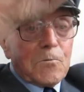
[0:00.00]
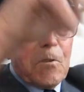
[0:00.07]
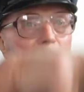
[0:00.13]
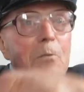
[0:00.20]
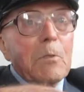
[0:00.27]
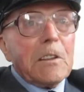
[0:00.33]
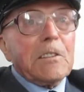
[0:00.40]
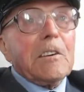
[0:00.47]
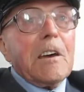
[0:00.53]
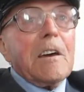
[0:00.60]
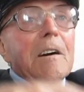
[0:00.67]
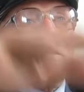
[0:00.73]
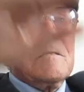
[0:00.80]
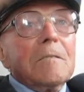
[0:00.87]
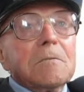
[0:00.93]
throw it
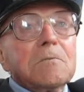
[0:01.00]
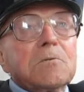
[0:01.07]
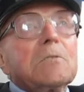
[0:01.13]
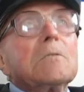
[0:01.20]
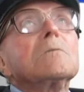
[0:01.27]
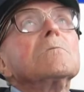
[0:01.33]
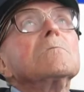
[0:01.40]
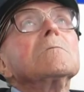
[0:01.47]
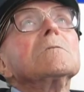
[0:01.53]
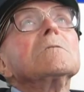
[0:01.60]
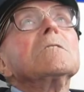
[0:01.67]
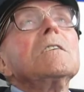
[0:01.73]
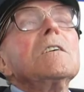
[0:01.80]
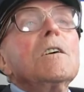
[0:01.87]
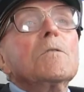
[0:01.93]
down. So
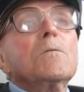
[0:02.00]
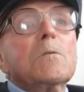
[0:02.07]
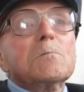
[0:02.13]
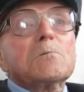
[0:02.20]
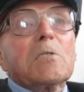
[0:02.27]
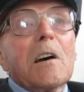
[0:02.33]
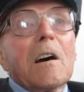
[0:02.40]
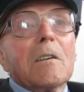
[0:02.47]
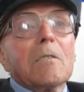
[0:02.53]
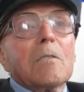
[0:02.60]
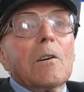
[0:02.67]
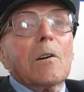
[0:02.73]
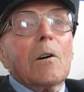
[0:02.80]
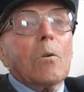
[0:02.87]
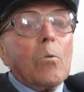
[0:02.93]
if you was down the
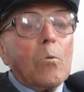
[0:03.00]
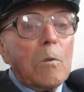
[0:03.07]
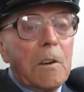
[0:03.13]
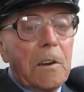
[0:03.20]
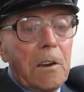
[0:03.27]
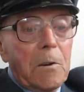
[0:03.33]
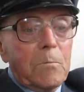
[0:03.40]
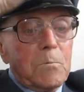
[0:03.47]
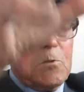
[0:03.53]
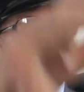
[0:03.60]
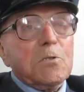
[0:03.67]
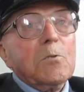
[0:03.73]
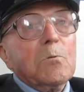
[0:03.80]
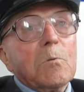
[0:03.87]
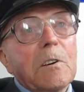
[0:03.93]
hole, it would
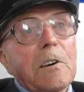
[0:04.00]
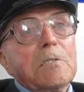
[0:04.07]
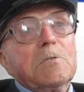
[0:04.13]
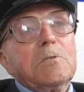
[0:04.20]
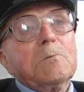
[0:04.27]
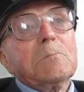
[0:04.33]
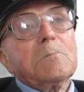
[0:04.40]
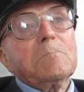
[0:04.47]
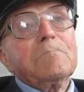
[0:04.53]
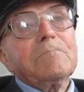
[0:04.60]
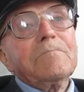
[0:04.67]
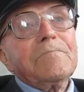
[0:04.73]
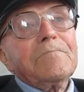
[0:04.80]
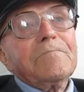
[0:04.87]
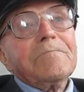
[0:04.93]
still get you.
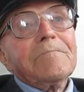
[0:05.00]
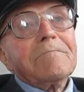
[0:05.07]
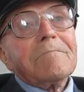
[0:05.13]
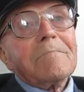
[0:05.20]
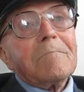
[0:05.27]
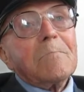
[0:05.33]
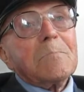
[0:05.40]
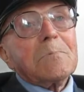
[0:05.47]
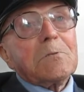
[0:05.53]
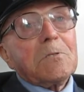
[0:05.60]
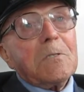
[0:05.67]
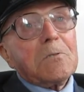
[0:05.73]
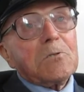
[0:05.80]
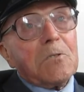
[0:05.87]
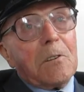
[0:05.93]

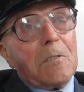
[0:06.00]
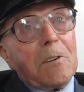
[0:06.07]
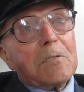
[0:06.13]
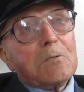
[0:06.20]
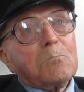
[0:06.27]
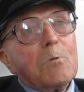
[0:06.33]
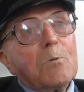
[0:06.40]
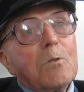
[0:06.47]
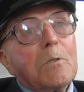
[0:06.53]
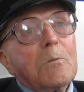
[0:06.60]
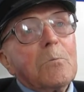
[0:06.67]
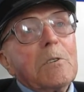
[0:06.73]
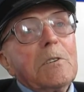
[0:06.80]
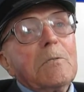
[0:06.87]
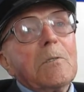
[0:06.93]
So that's why
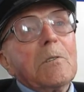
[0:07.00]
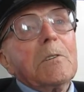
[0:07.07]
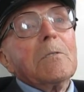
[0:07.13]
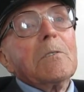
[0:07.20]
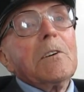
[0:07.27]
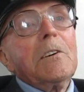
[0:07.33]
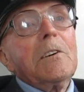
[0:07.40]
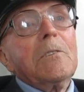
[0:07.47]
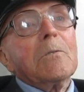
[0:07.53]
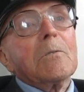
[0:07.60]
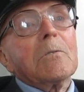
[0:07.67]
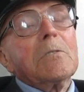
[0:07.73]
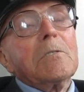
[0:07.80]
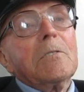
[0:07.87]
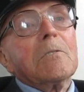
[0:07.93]
we hit
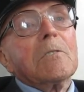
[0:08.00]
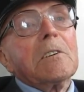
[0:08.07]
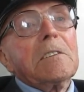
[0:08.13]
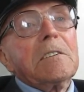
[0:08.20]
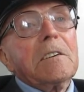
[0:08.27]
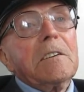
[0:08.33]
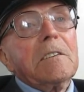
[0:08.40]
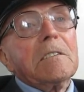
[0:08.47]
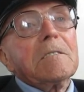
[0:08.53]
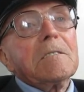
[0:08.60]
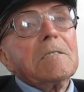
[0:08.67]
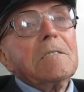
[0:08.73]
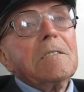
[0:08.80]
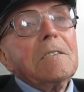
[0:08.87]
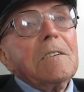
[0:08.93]
on the idea
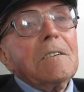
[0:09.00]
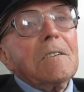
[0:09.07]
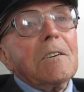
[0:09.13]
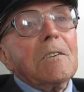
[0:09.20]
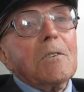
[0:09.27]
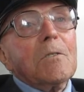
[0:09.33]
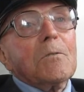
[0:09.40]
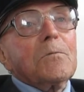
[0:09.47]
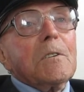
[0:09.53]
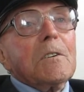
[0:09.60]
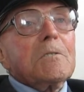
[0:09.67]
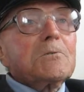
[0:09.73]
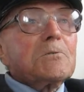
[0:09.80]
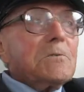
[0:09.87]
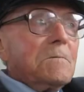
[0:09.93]
of
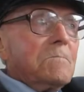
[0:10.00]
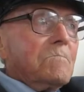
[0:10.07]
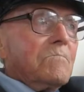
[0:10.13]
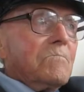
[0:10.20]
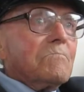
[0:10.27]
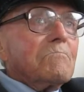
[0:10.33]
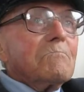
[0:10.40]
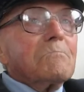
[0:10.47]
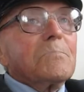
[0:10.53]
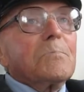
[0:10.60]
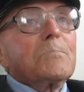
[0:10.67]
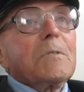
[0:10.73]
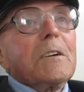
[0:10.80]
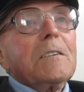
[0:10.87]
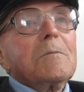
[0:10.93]

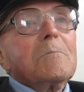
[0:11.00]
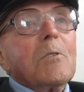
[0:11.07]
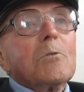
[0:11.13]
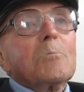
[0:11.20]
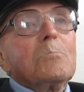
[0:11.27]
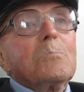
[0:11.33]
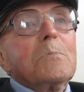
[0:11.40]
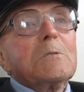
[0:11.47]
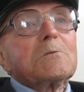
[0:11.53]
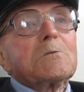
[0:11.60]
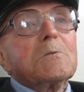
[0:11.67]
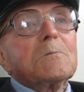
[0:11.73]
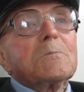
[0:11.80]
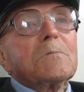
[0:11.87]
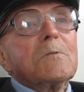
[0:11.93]
getting odd bits
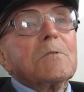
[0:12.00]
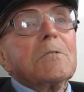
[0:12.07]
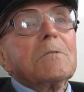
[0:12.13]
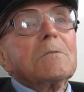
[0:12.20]
of.